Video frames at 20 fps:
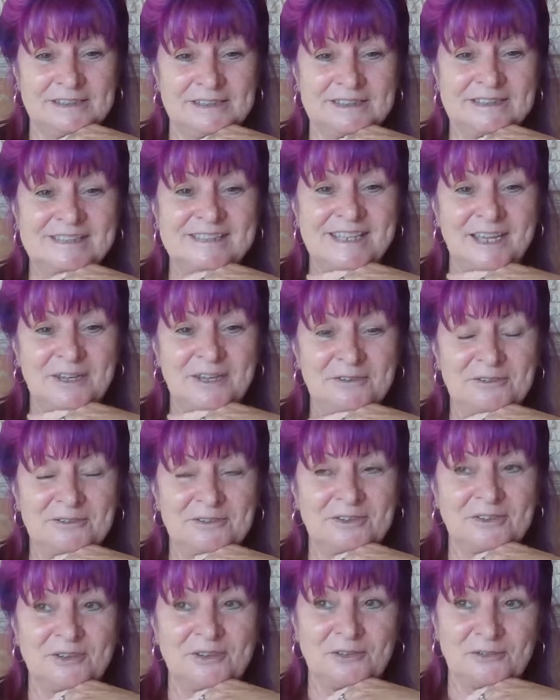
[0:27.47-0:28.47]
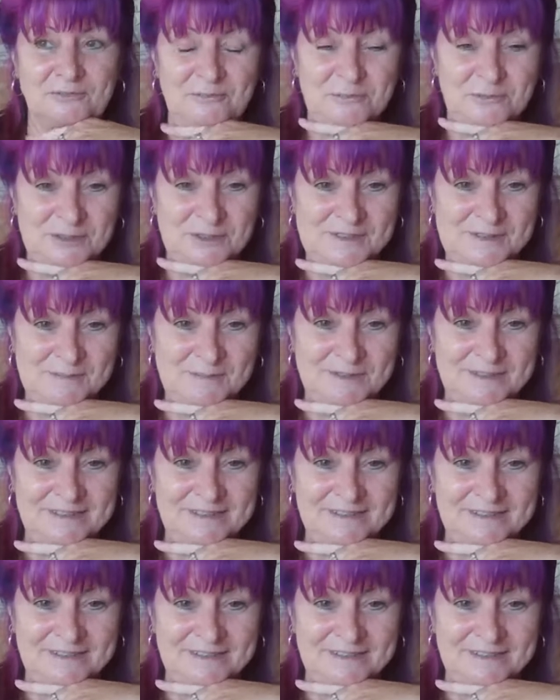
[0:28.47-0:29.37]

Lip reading: south of Brisbane,